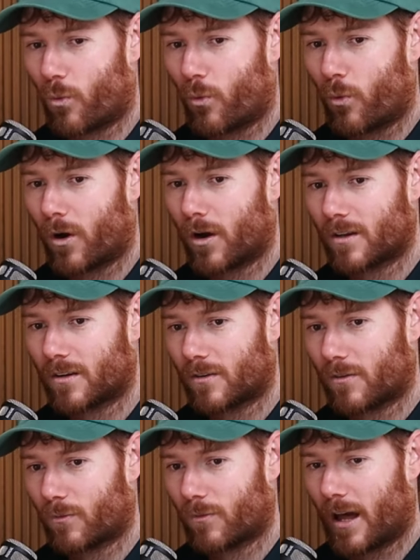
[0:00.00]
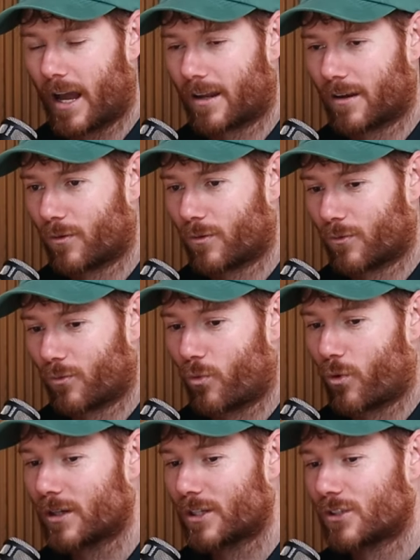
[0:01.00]

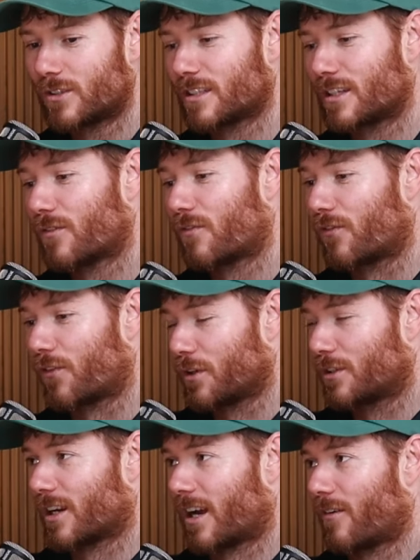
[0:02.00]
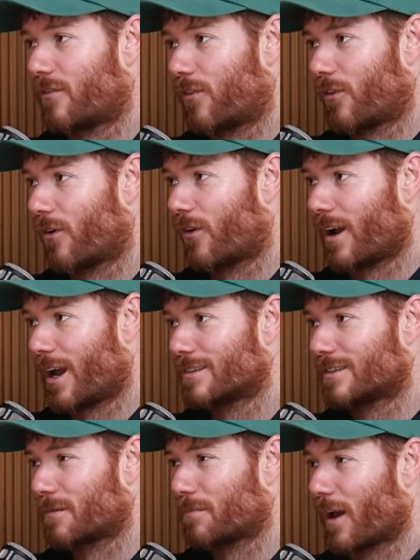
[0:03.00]
What do you see the future for
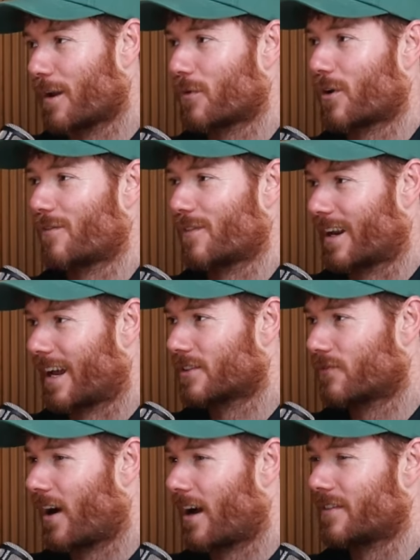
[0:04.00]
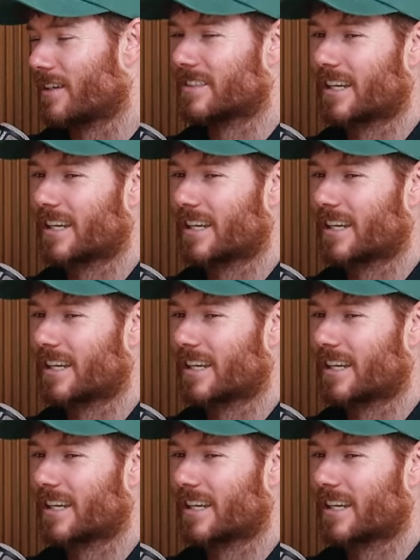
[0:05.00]
SC Playbook over the next 5 years?